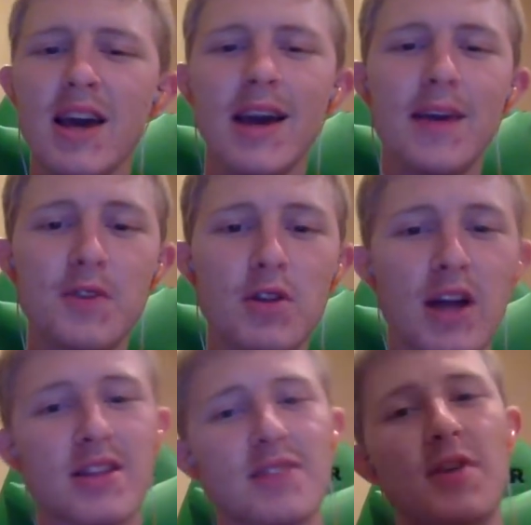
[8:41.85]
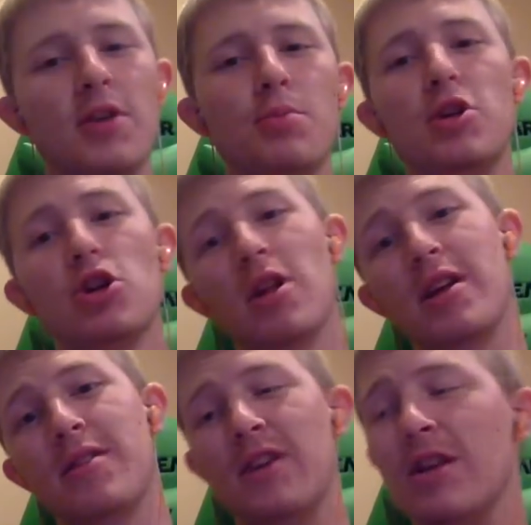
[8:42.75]
if you like this video, be sure to
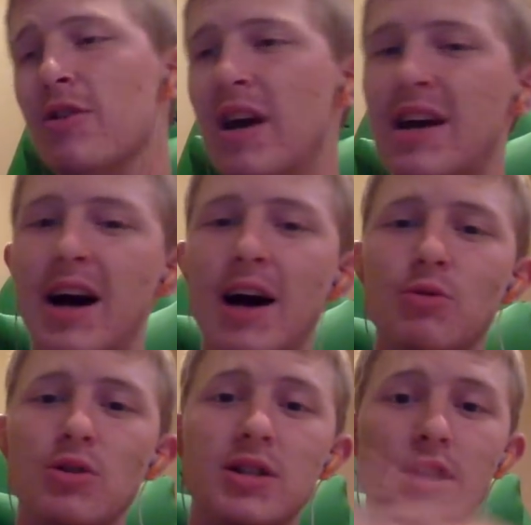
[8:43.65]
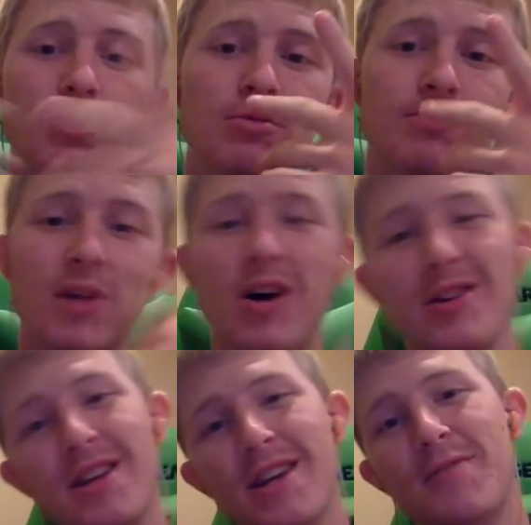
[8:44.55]
like the video, and I will see you on
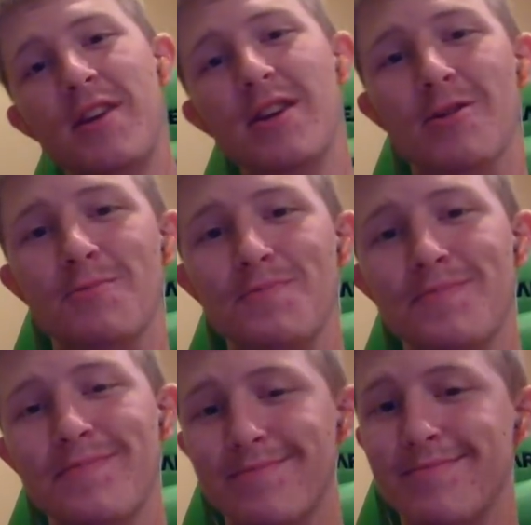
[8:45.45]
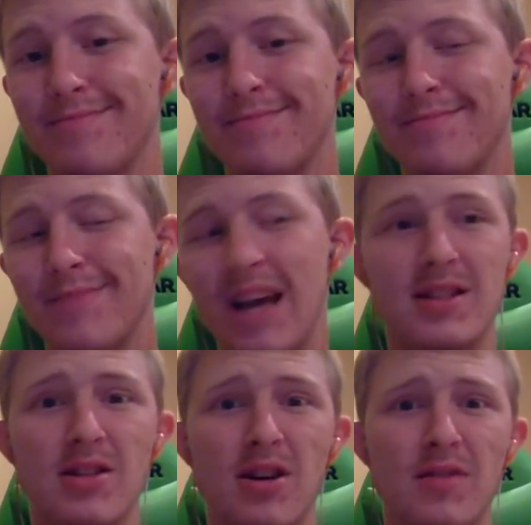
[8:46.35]
the next video.
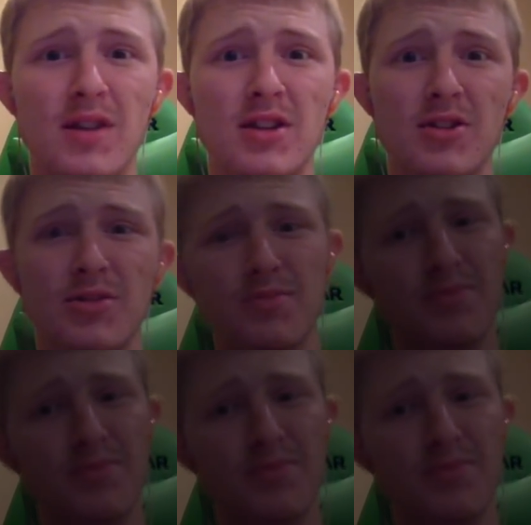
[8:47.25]
That's a lot of videos.